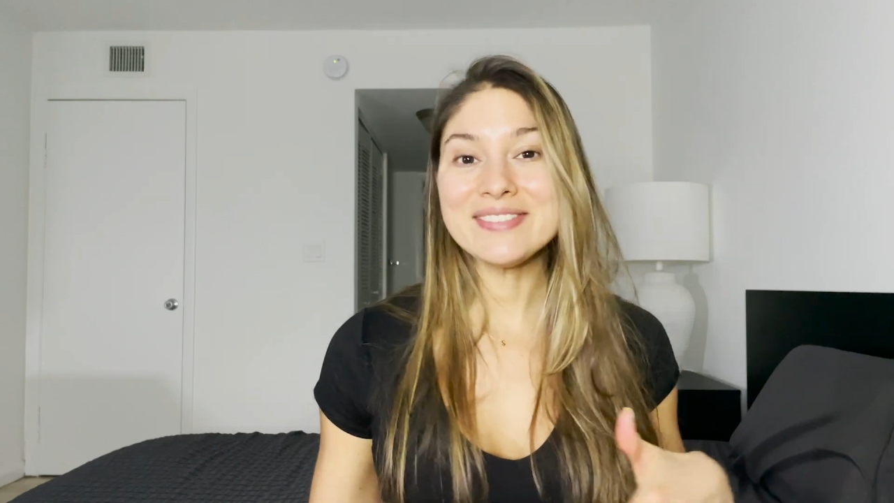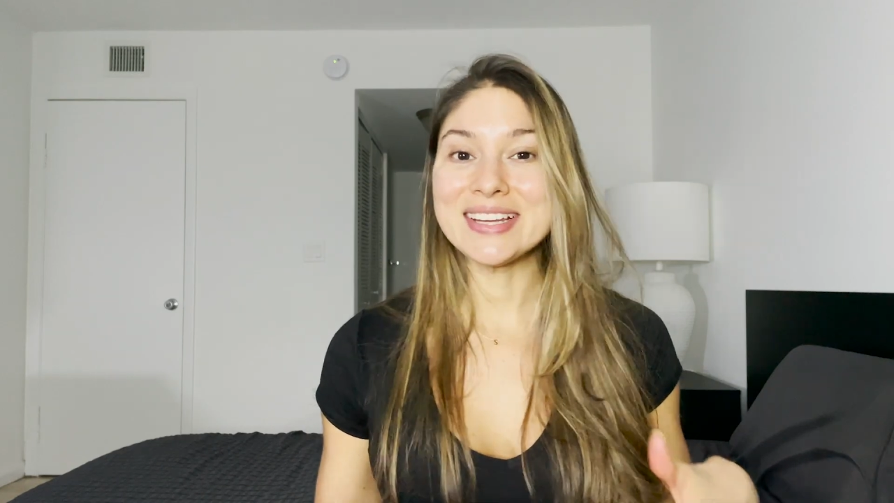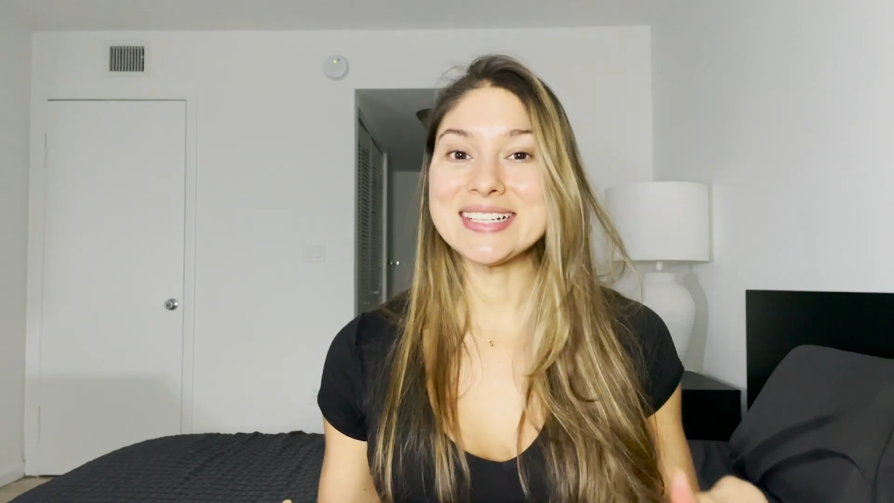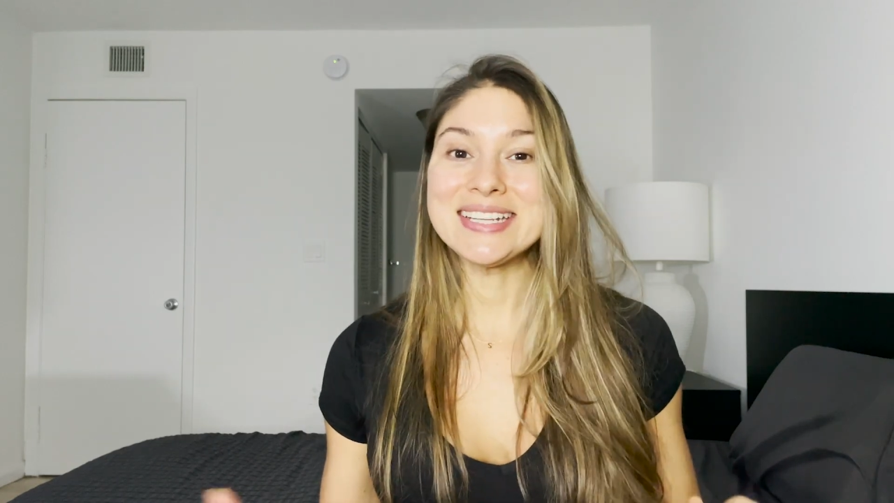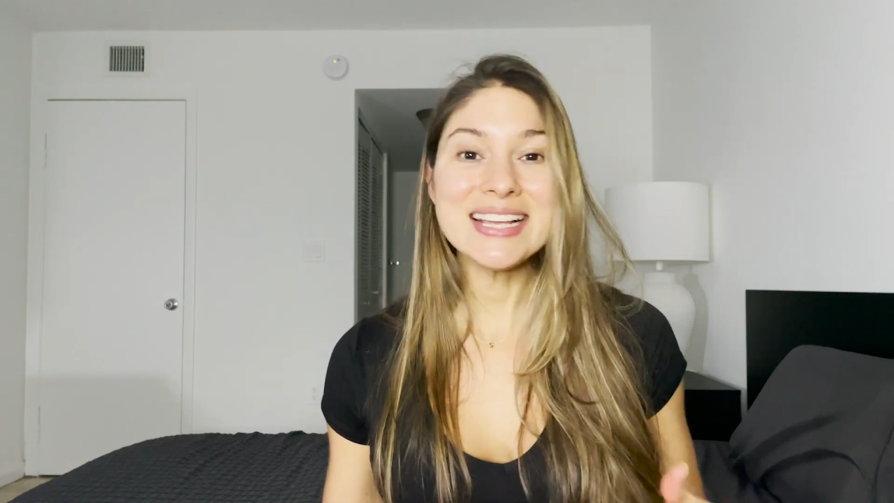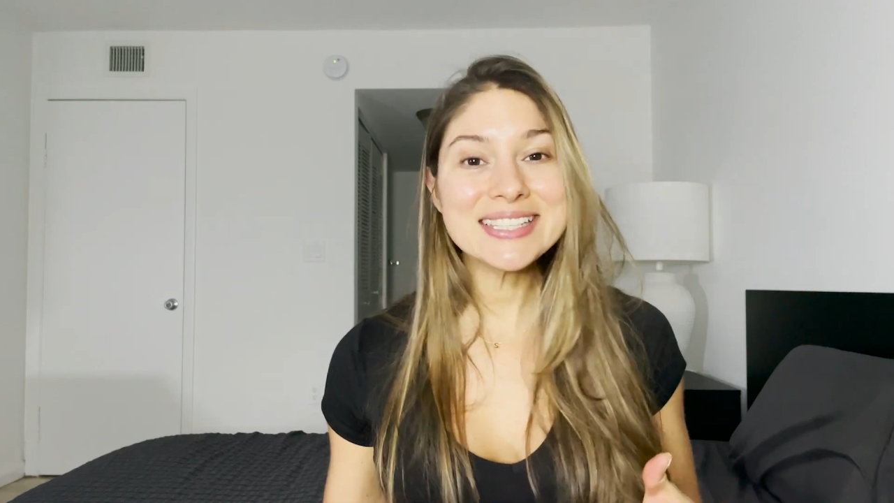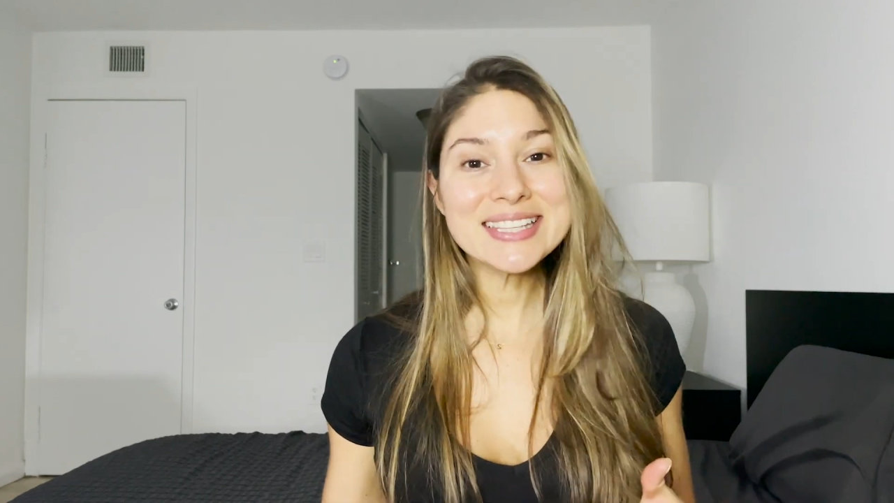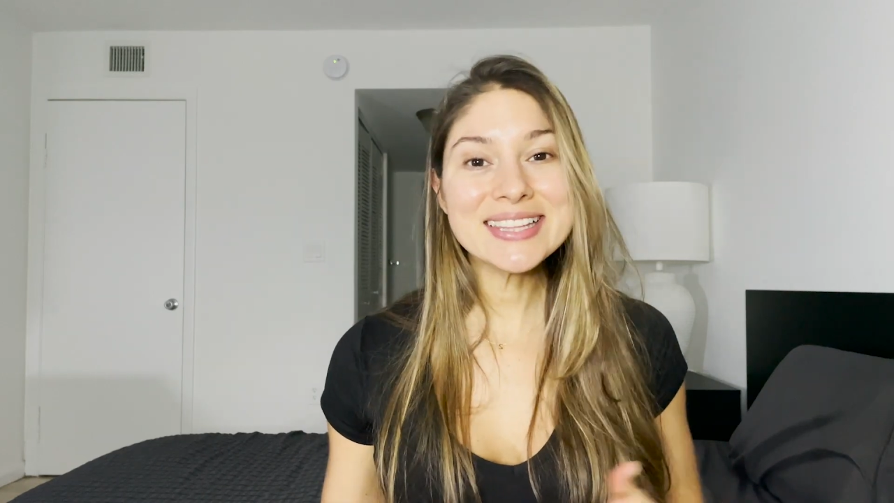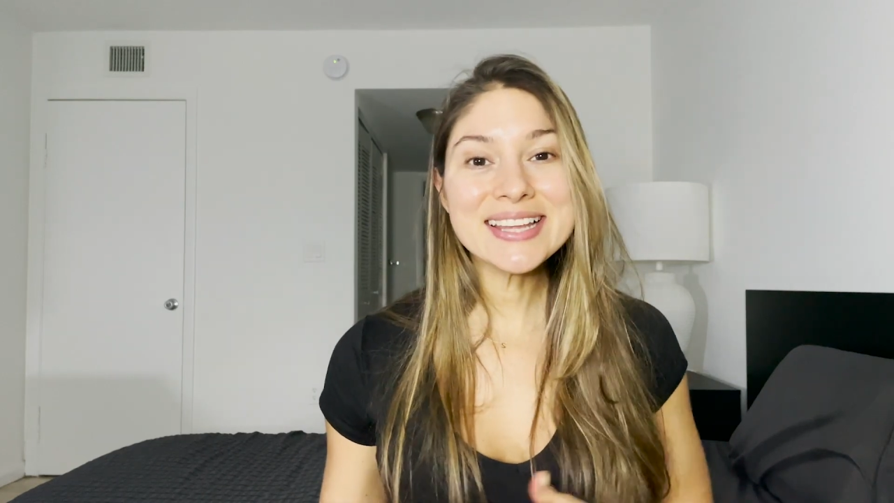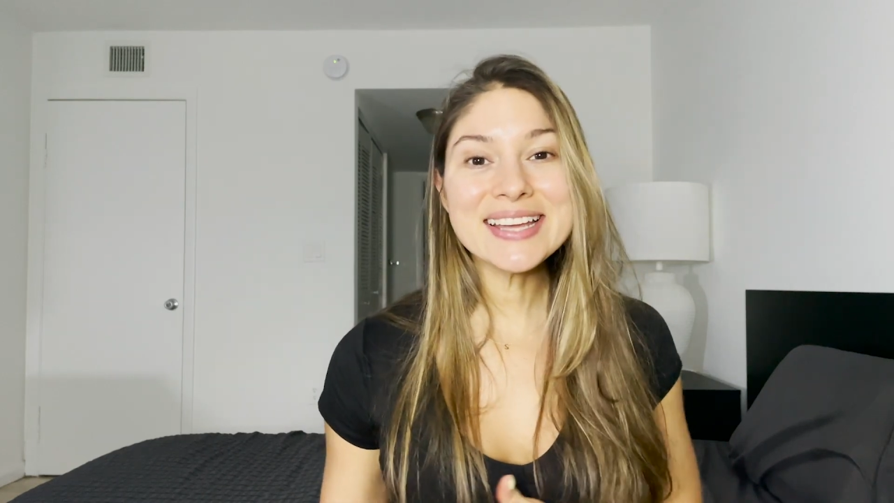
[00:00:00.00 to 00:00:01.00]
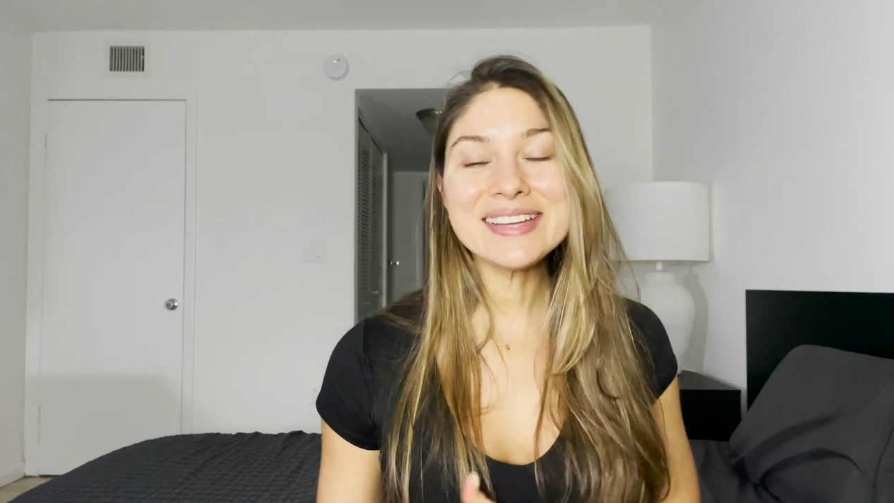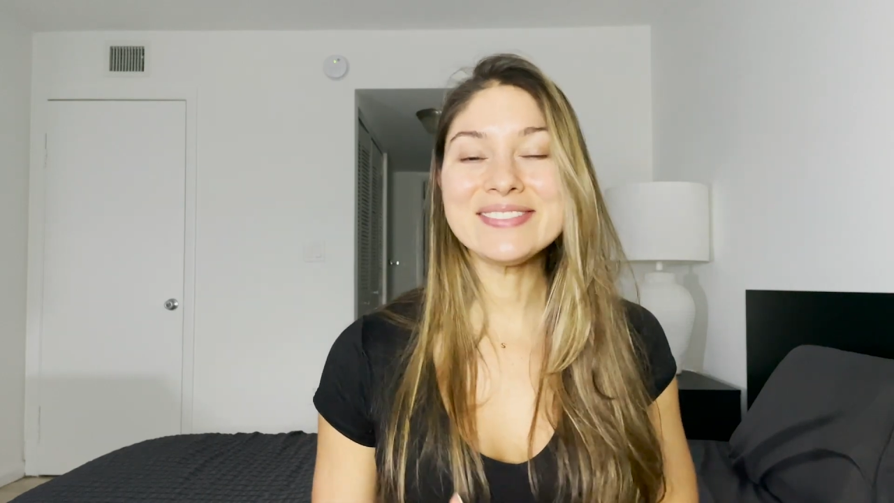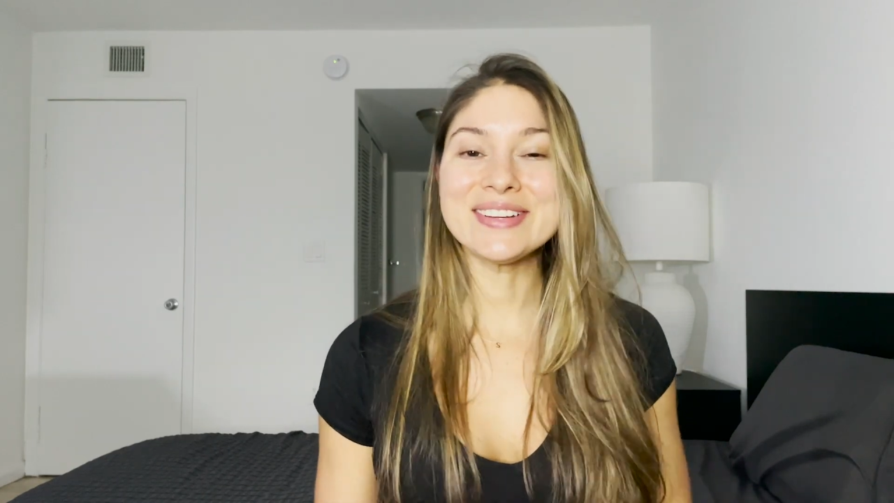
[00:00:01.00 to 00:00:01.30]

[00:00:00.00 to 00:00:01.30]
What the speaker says: and days in the life